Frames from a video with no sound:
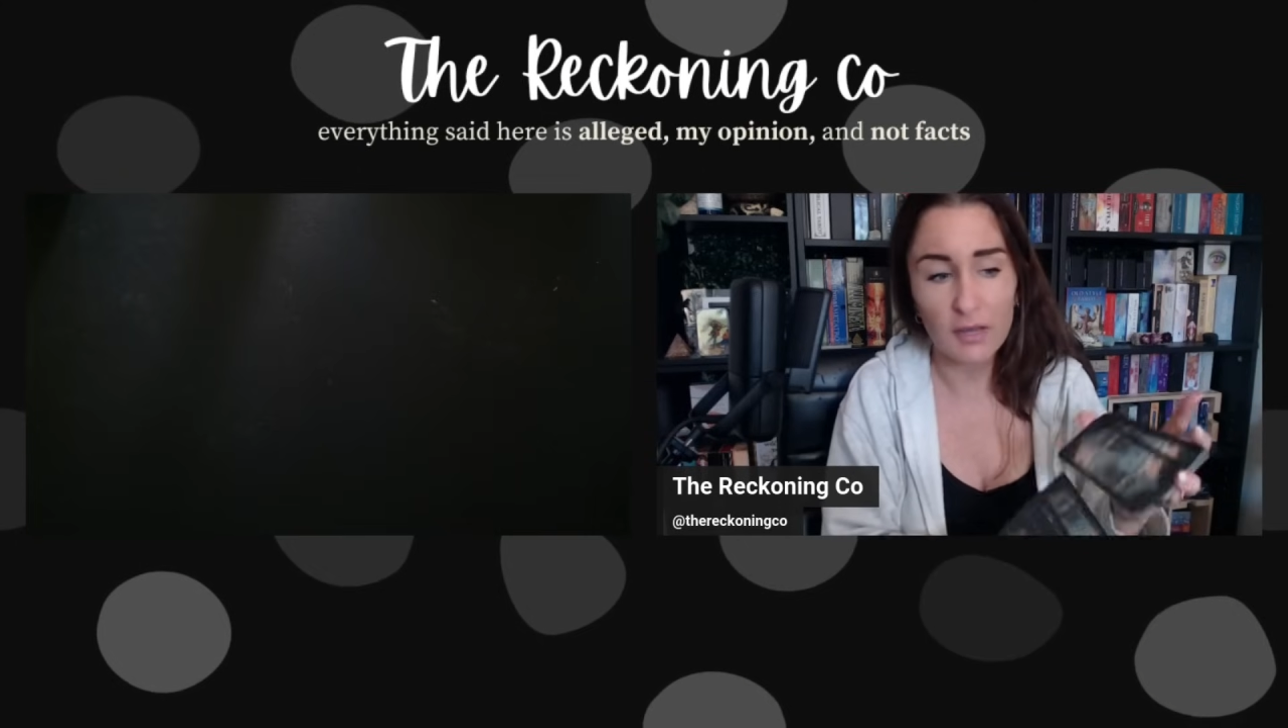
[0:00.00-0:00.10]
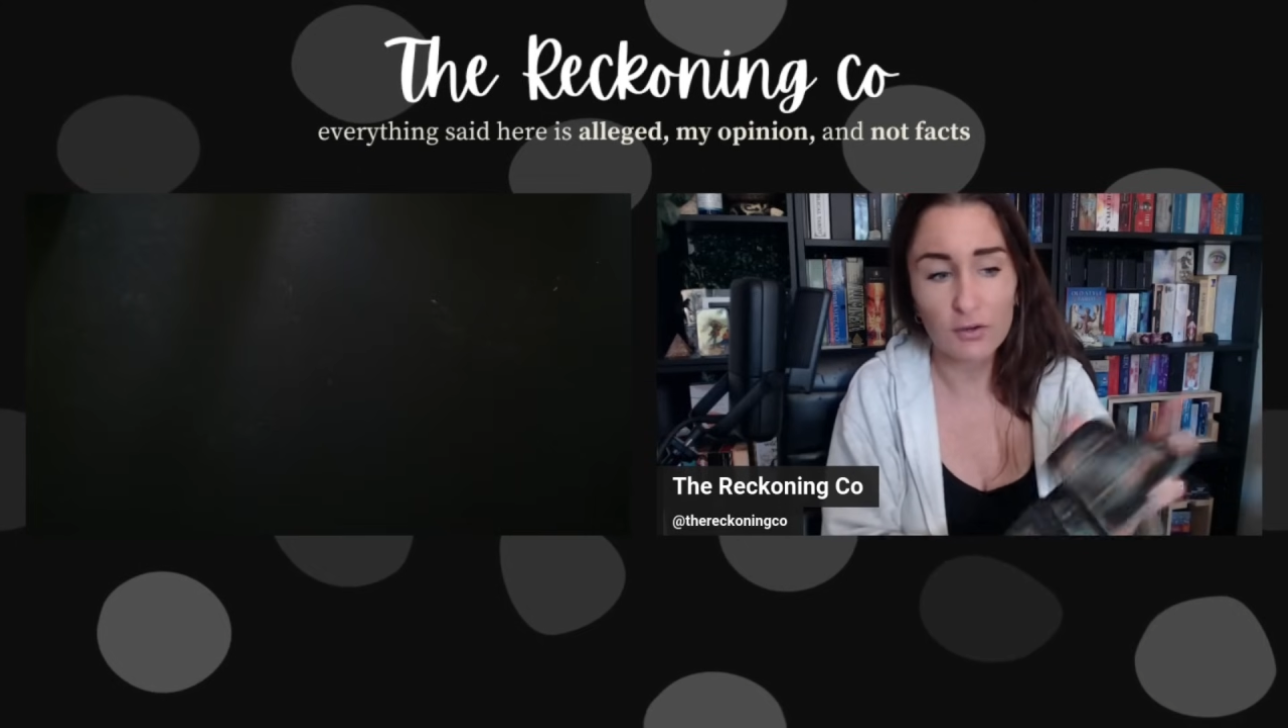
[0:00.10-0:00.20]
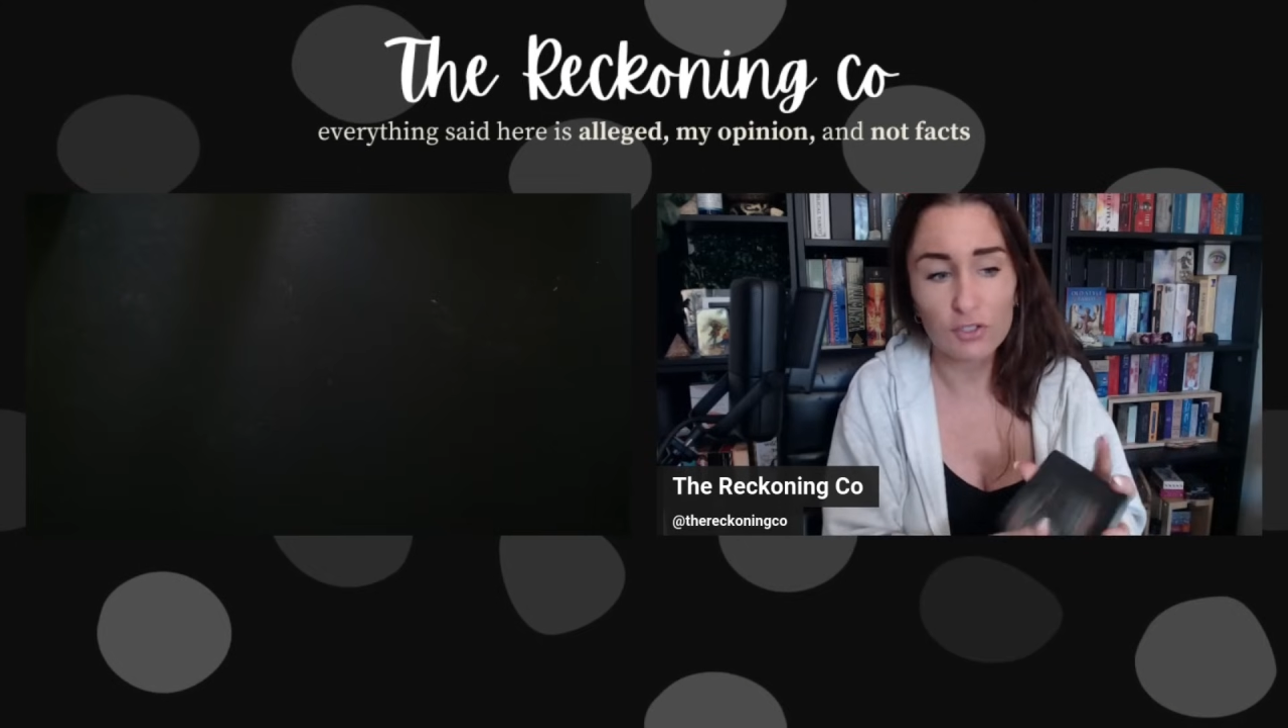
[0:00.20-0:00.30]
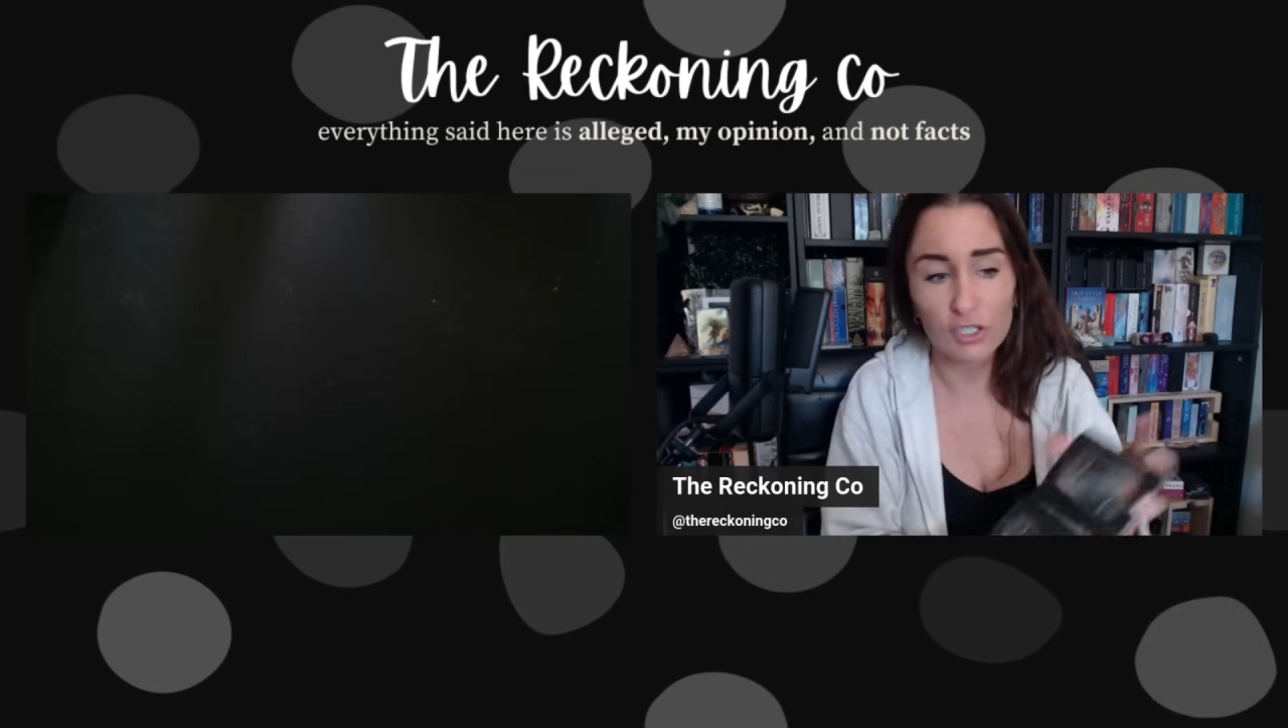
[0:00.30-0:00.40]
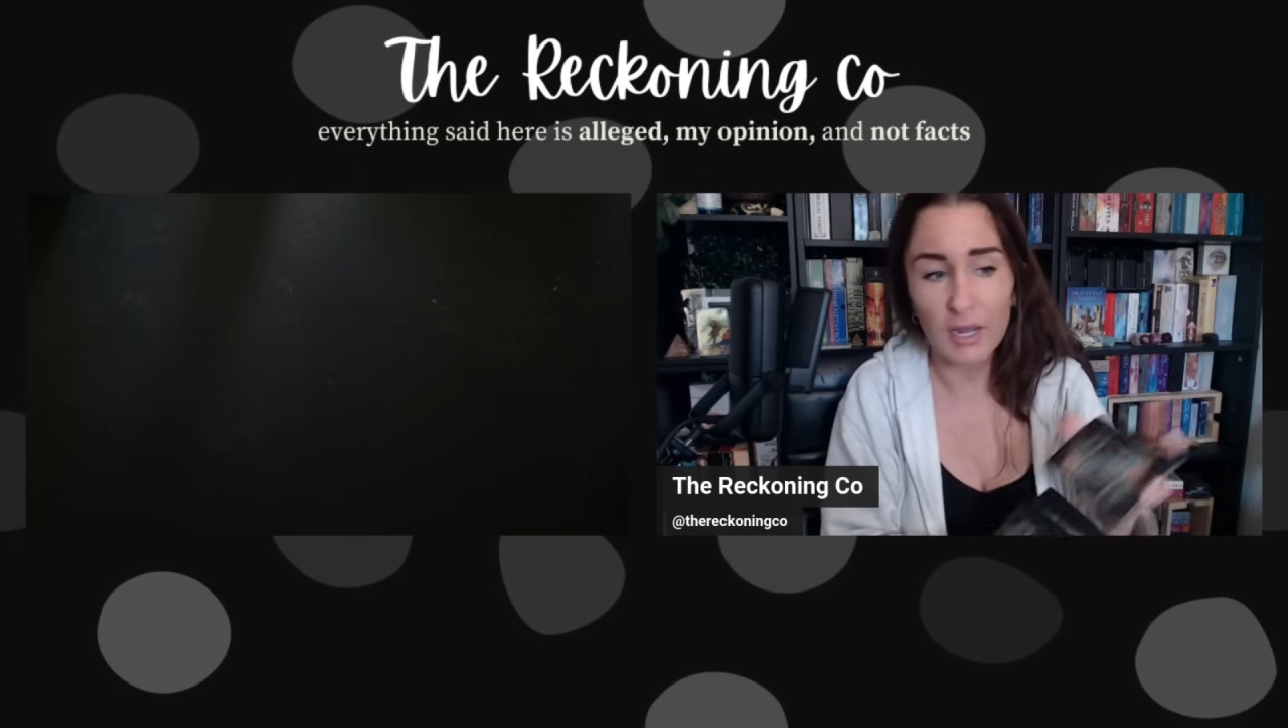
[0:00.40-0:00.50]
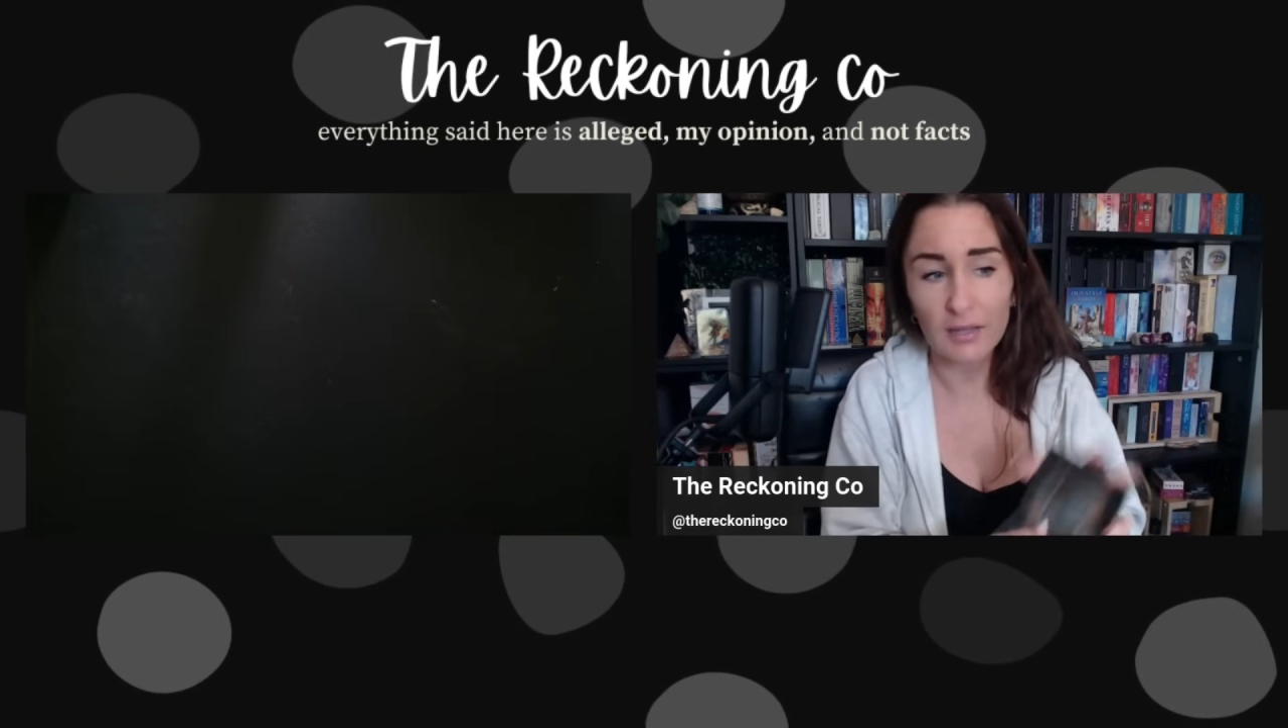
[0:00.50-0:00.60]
energy,